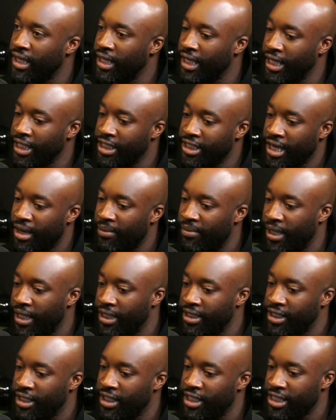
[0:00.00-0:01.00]
Leeds coming
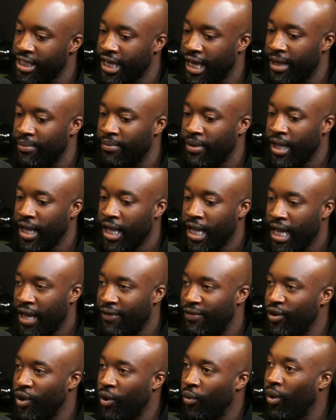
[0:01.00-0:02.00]
into this game,
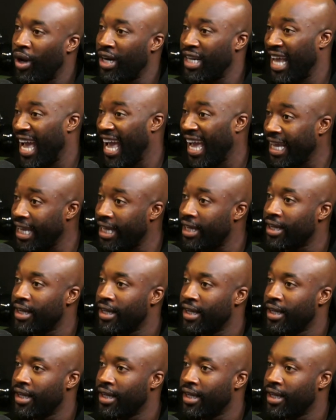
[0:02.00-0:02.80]
having not won in 8.